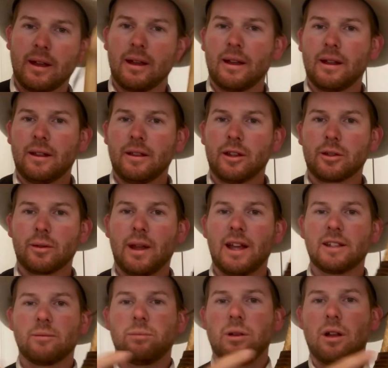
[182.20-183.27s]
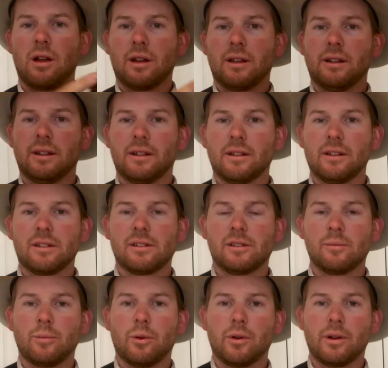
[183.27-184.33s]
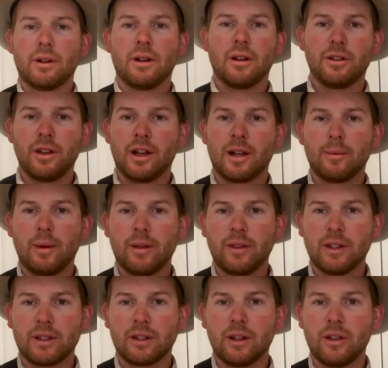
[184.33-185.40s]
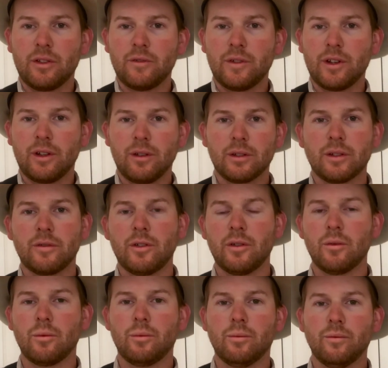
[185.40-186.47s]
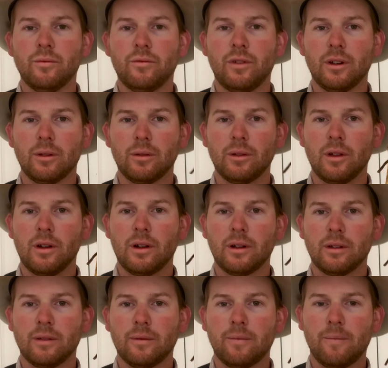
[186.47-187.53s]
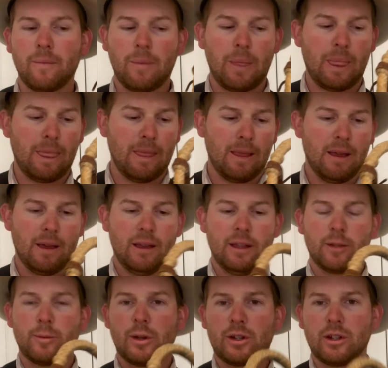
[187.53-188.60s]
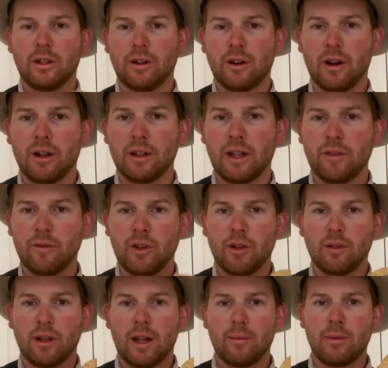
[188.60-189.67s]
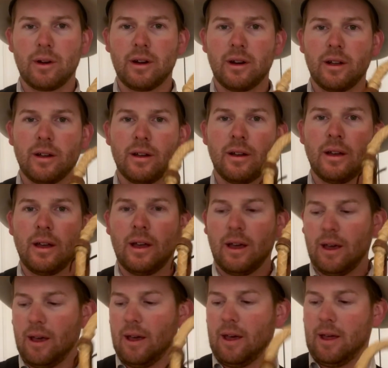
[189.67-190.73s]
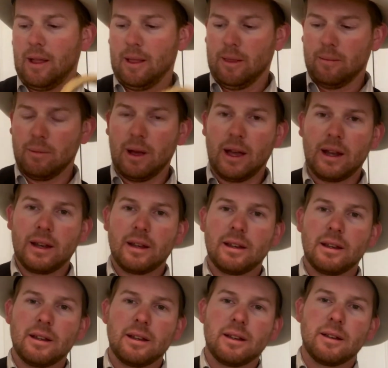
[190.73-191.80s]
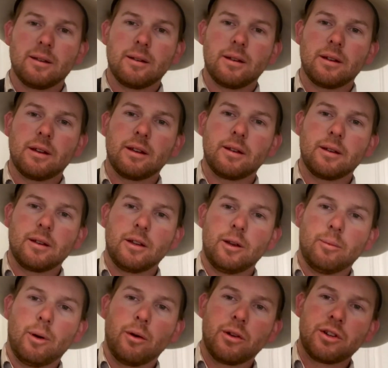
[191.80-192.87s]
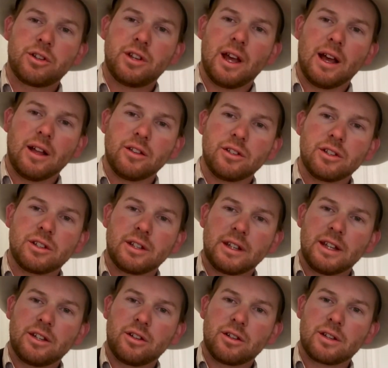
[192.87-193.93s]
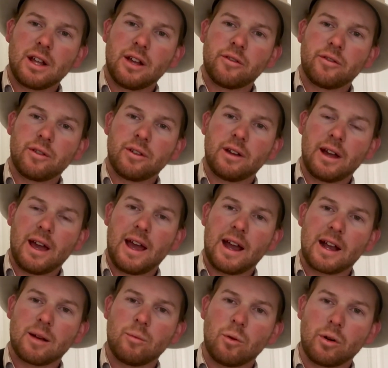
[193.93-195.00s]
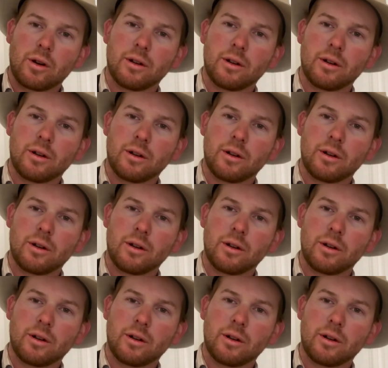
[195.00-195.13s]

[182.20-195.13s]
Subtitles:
This one has a block in it. This is important, and I'll talk about this in other videos if you follow along, especially on our online video library. But your bonus challenge is to get yourself a hackamore.